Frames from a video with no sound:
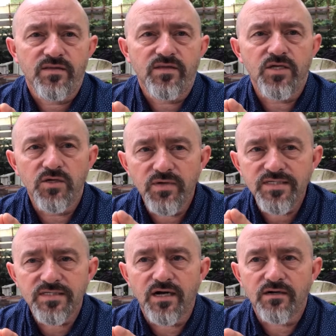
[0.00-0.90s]
The U S
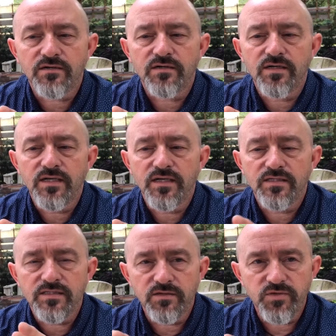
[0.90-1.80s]
dollar
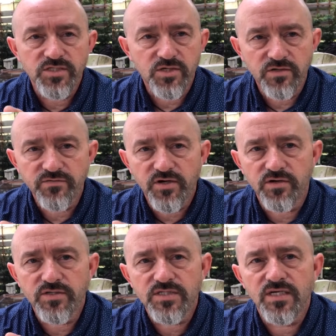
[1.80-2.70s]
is the reserve
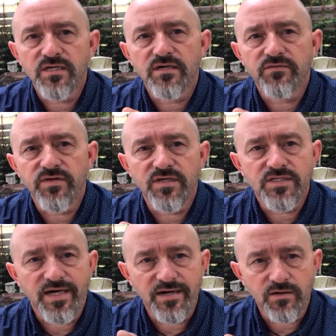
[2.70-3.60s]
currency of the
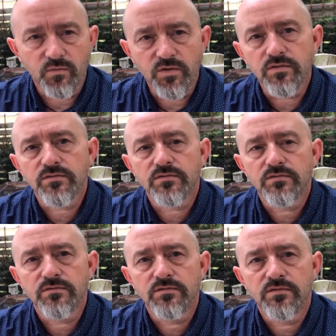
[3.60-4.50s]
entire world.
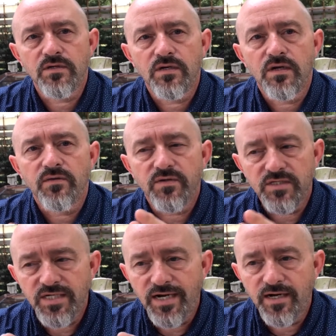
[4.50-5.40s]
The
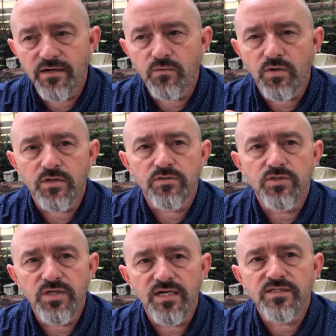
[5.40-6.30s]
entire world
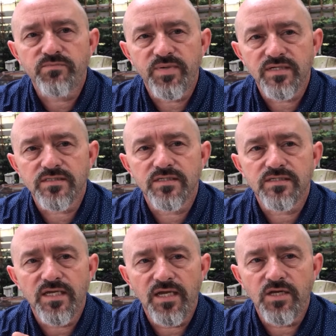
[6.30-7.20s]
does business
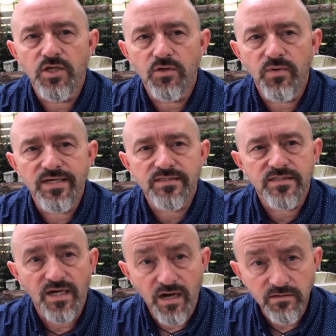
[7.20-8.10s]
in U S
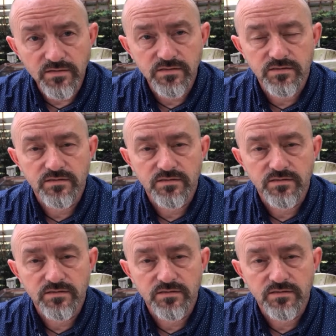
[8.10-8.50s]
dollars.